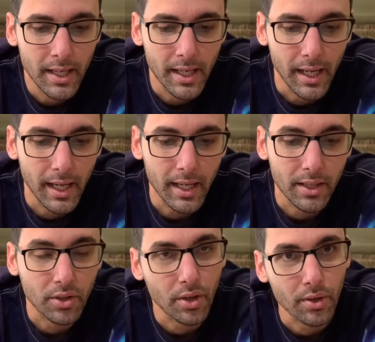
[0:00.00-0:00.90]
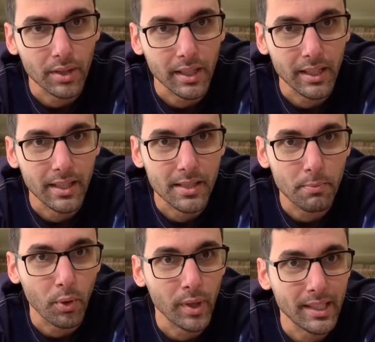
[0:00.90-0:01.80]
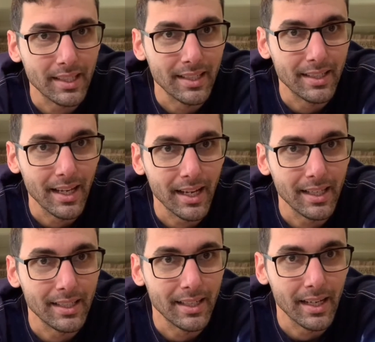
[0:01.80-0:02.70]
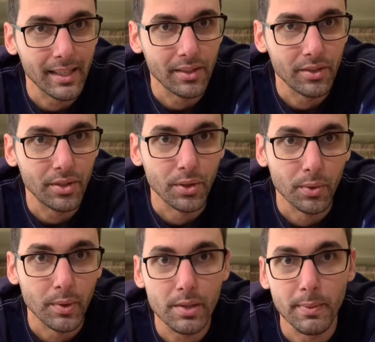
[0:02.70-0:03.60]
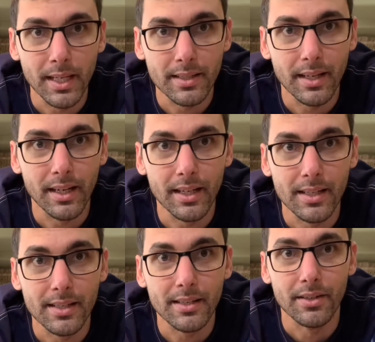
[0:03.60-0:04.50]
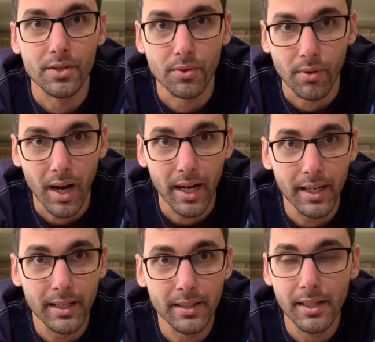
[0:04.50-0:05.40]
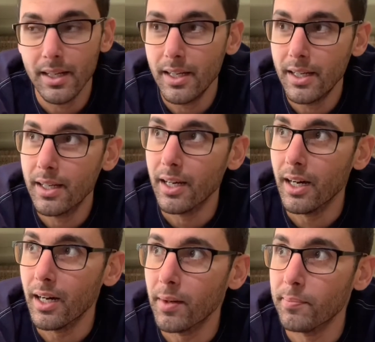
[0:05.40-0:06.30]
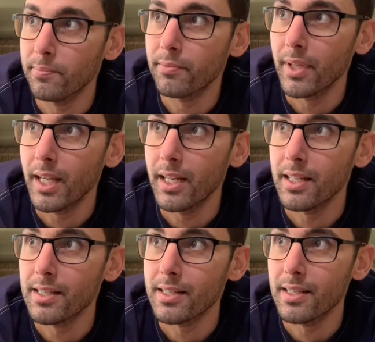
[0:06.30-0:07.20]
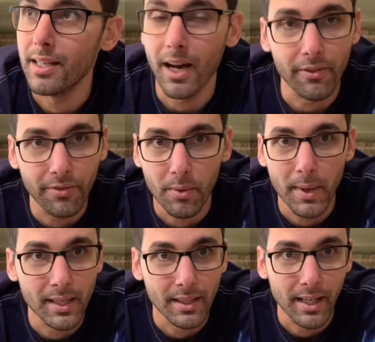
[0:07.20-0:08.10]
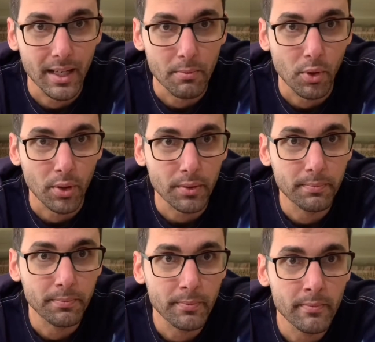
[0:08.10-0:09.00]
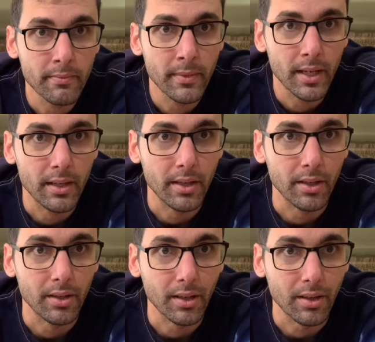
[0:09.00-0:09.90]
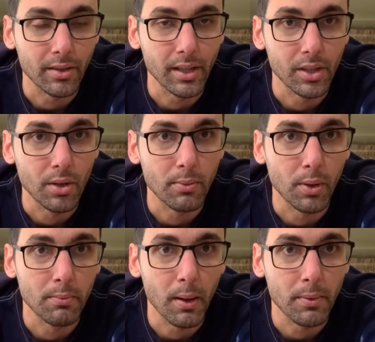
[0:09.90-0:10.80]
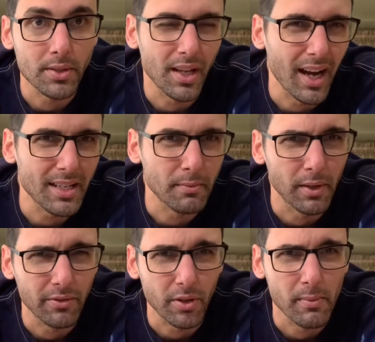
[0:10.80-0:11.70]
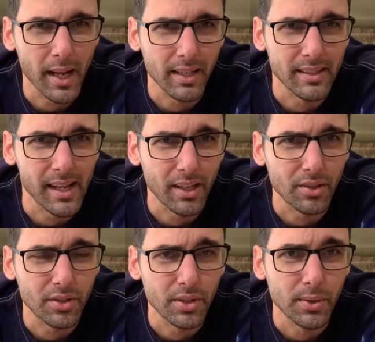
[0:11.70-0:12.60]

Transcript: and currently it is 0.992, which means it is dry. It is not fermenting anymore. There are literally no more bubbles. There hasn't been for about a day or two.